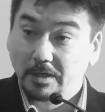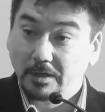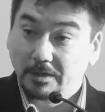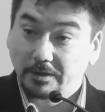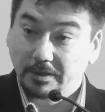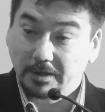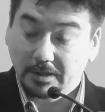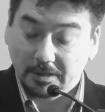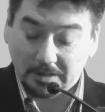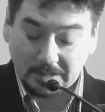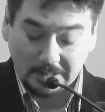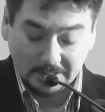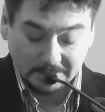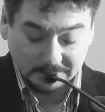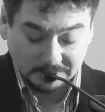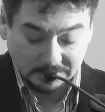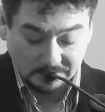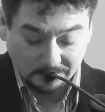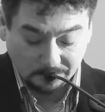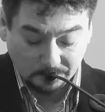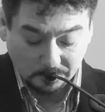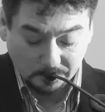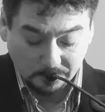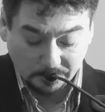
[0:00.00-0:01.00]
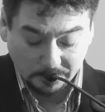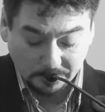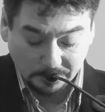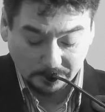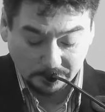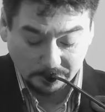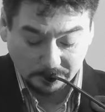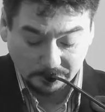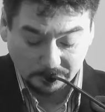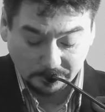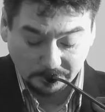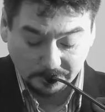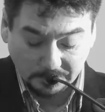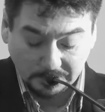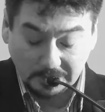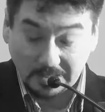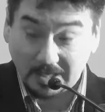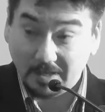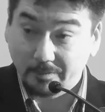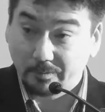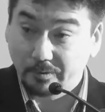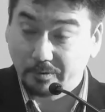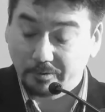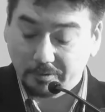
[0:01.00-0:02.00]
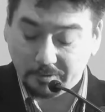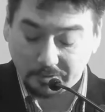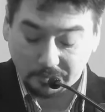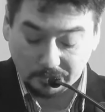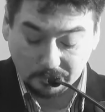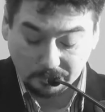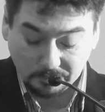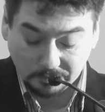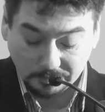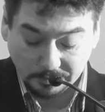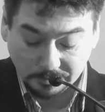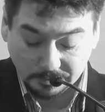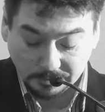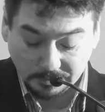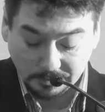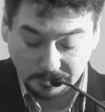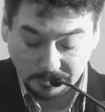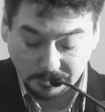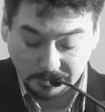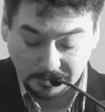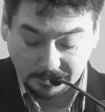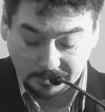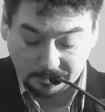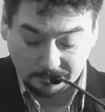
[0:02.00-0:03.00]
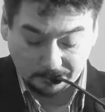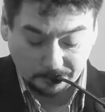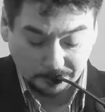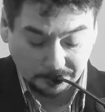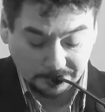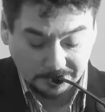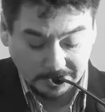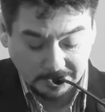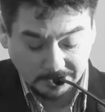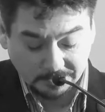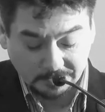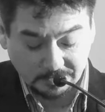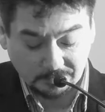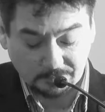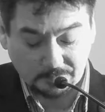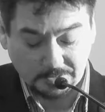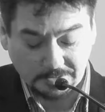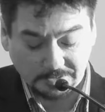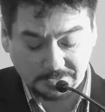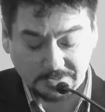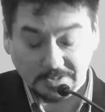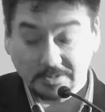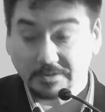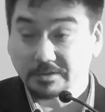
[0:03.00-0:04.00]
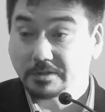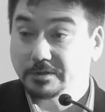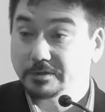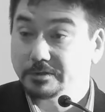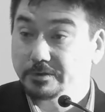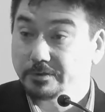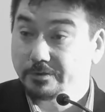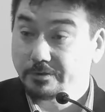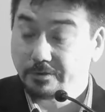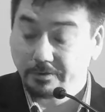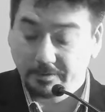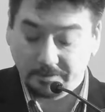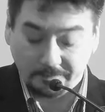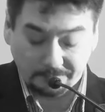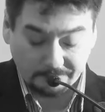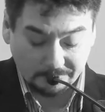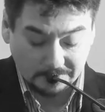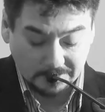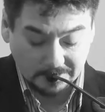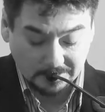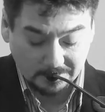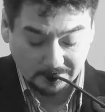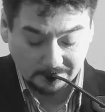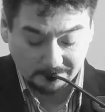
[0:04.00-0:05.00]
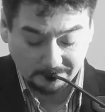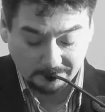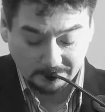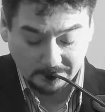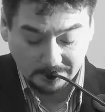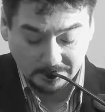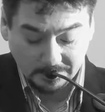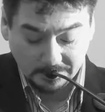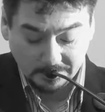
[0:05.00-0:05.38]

the Alaska border to the Labrador coast and are protected by Section 35